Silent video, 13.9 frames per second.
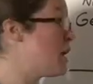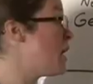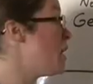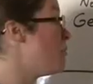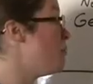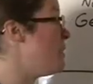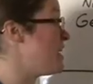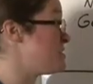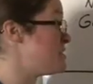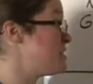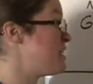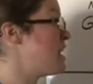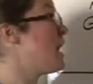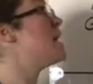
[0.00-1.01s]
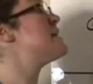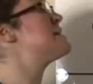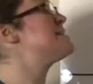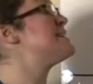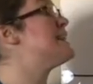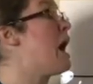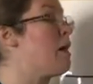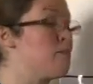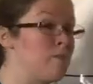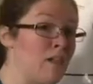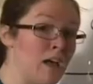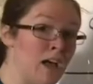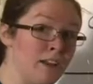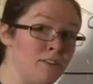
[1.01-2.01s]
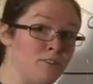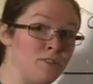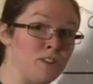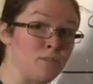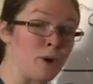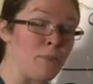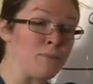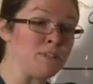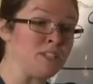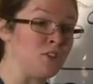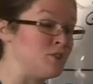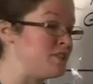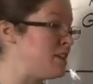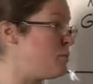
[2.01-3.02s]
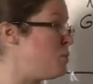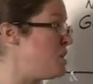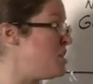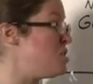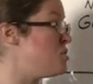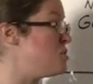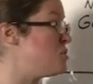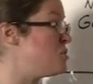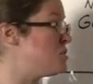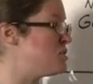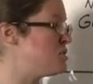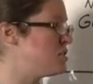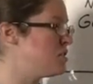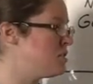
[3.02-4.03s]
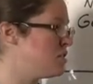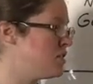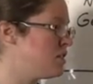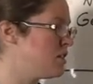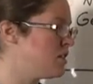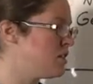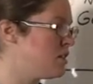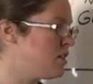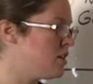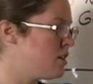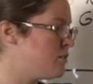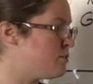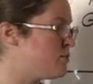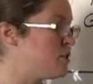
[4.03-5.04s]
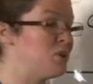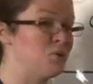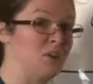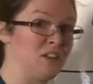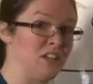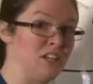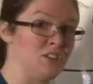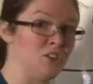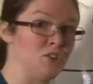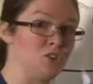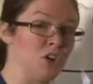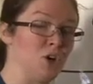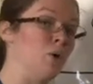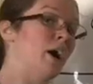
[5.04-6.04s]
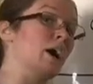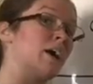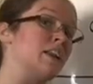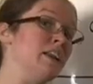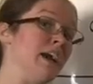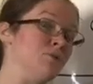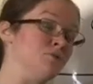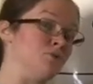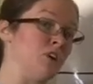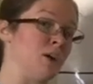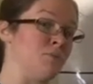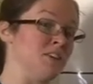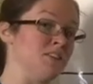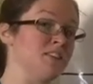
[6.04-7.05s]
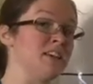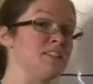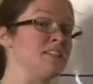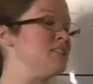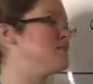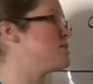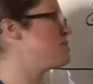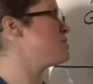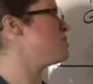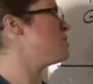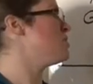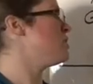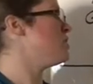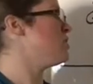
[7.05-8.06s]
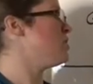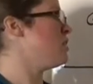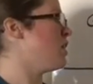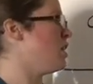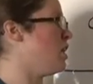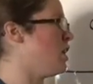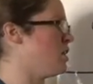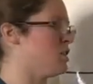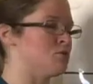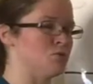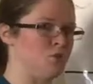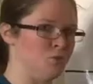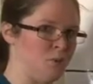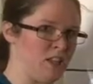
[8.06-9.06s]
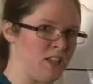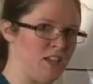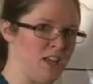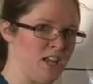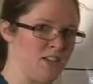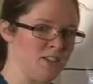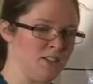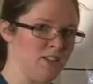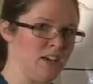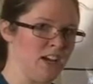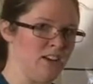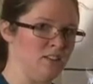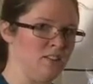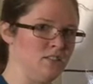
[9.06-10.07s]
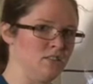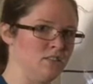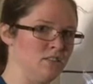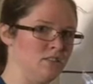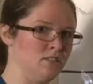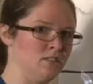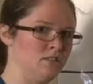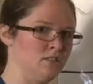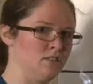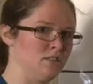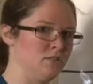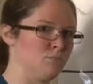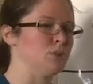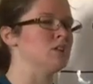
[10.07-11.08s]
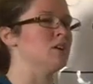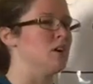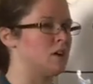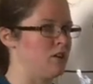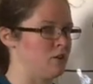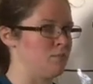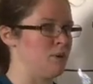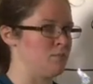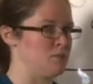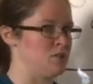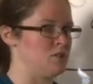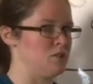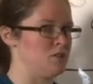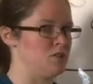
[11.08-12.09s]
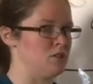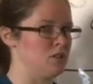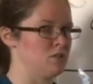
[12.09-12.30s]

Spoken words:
But a lot of the prepositions that we use frequently to show a noun's job in the sentence are controlled by the case in Latin. But there are other prepositions too.